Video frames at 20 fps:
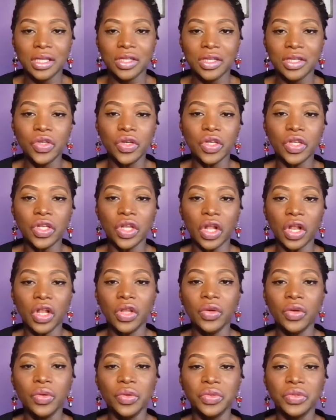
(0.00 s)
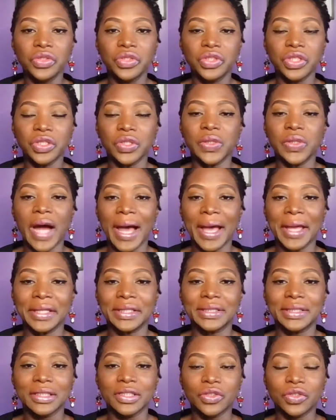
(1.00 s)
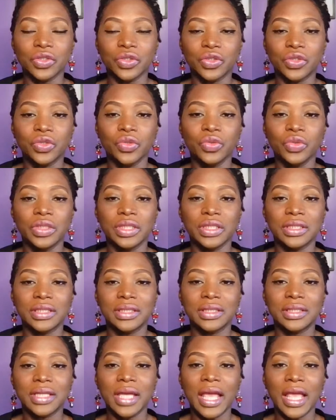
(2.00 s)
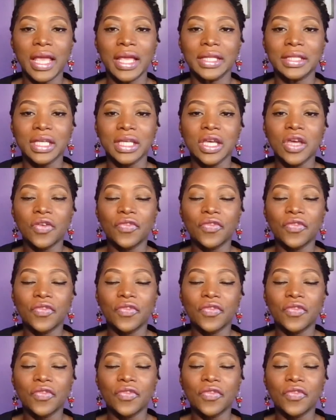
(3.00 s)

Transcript: you're going to lose your right to sue the state